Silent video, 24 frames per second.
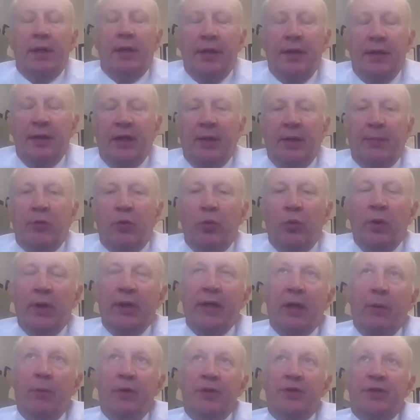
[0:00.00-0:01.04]
number one,
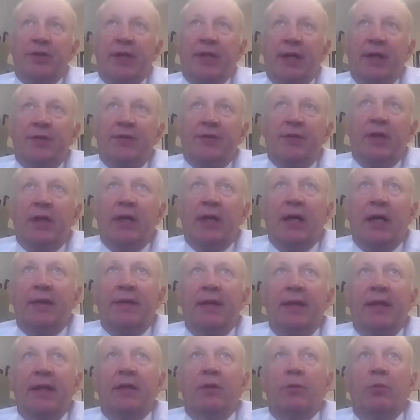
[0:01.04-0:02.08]
I would say is I think